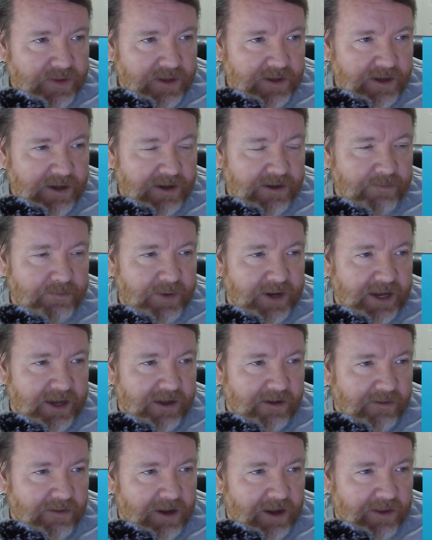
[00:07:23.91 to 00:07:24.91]
It can peak
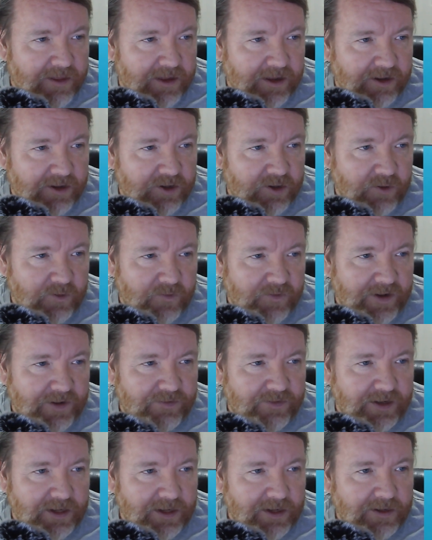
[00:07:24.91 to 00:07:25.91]
at, I think,
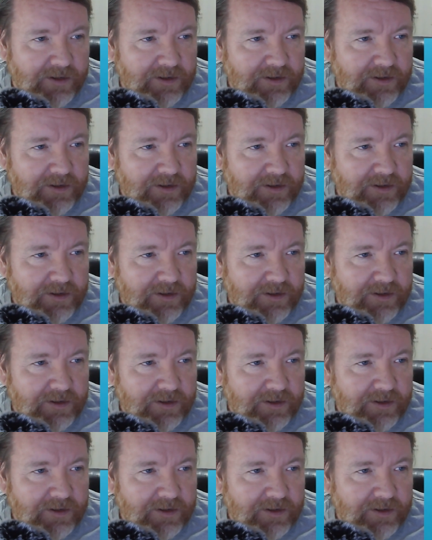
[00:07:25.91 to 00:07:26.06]
250,